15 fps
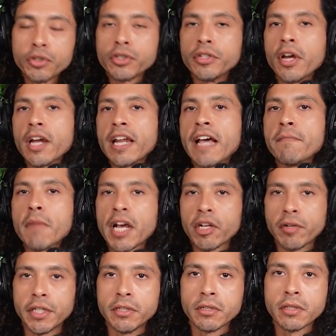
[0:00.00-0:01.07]
You should not have
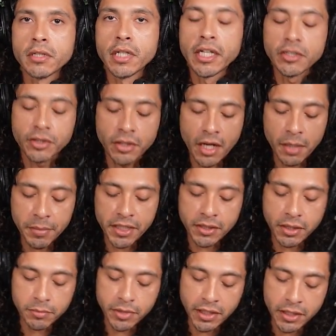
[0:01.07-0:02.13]
migraines. It should
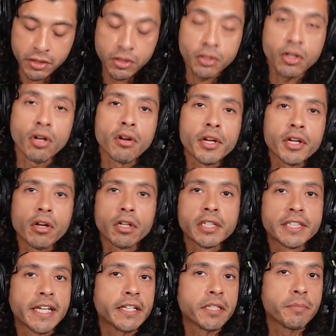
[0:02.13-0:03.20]
not be something that is
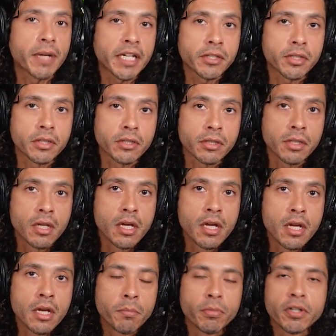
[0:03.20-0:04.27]
occurring on a daily basis.
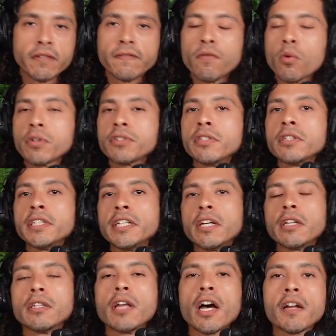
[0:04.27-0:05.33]
But
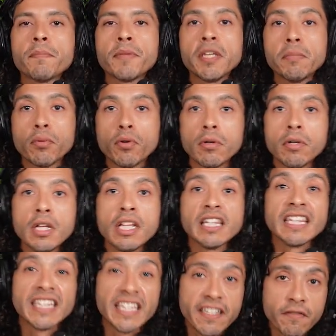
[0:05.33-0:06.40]
unfortunately, a lot of
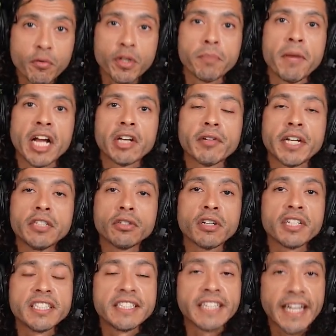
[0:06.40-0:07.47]
people live with
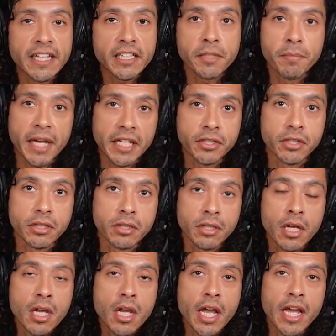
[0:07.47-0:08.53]
migraines on a daily
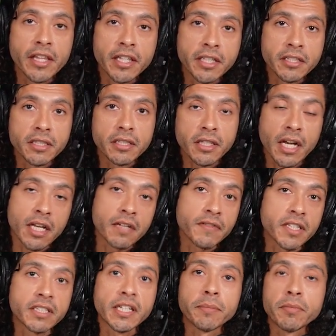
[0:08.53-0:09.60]
basis, and they just
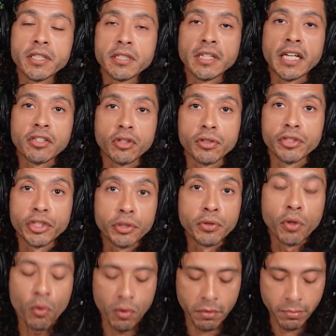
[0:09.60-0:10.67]
kind of accept this as their
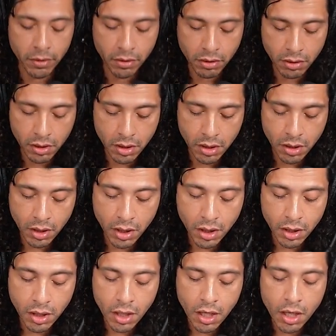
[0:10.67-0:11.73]
new norm.
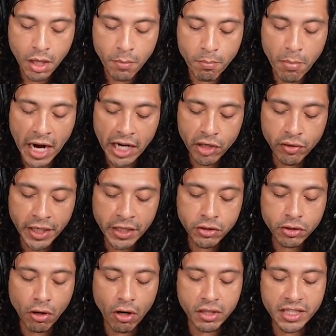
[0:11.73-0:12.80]

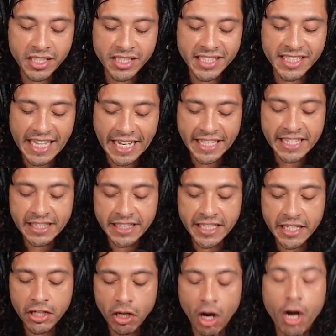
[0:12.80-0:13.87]
Migraines are the
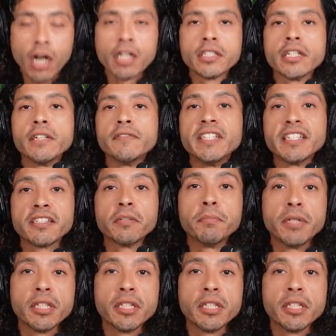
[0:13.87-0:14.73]
second leading cause of